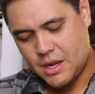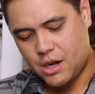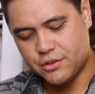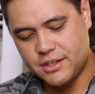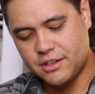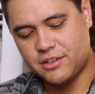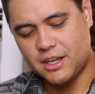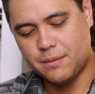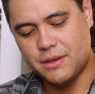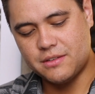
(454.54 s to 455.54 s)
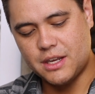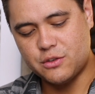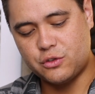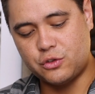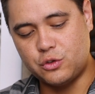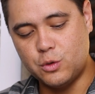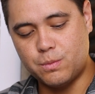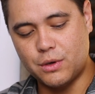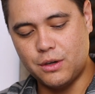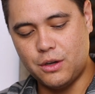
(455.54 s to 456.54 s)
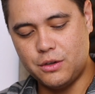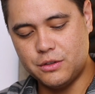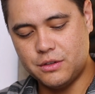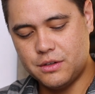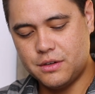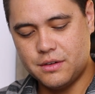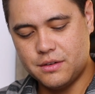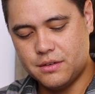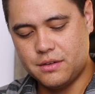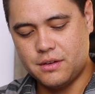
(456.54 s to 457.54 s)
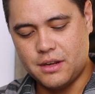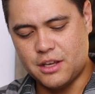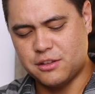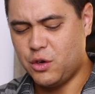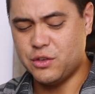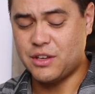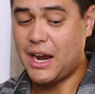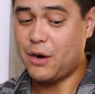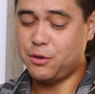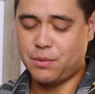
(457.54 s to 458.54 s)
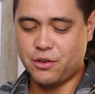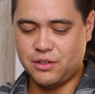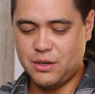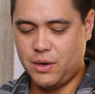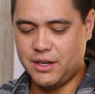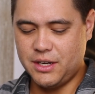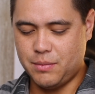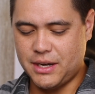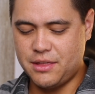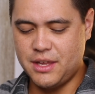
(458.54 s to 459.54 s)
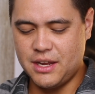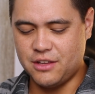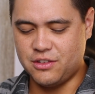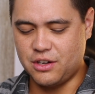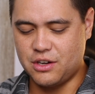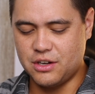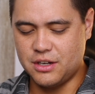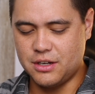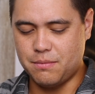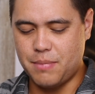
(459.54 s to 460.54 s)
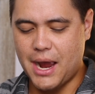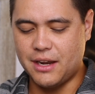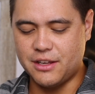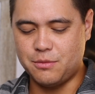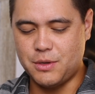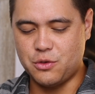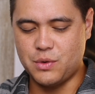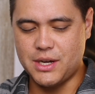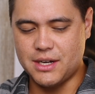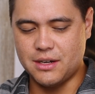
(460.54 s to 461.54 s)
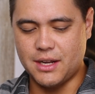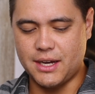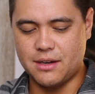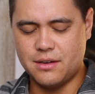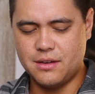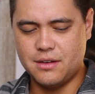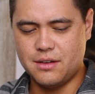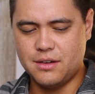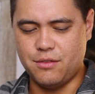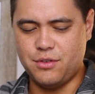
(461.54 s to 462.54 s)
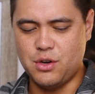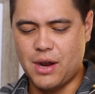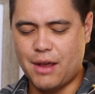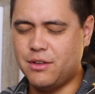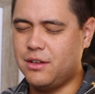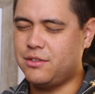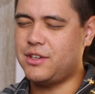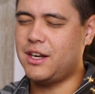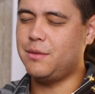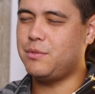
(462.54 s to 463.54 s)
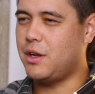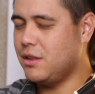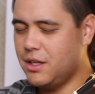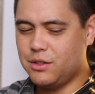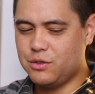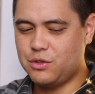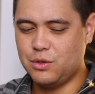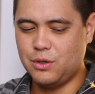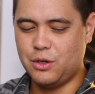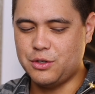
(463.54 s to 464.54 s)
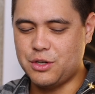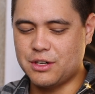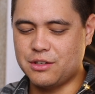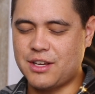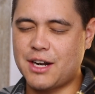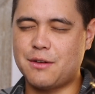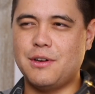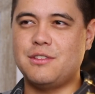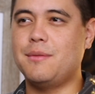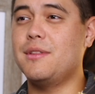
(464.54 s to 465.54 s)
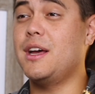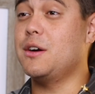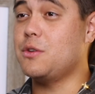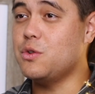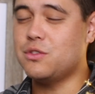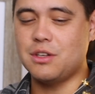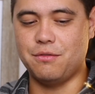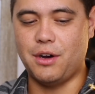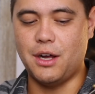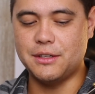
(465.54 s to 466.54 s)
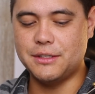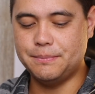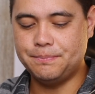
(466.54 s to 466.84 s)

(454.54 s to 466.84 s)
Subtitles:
I'll say the setup is not super low as I would personally want it, but I think it's a good balance between, like, if you have the setup a little too low, you're gonna sacrifice some of that acoustic volume.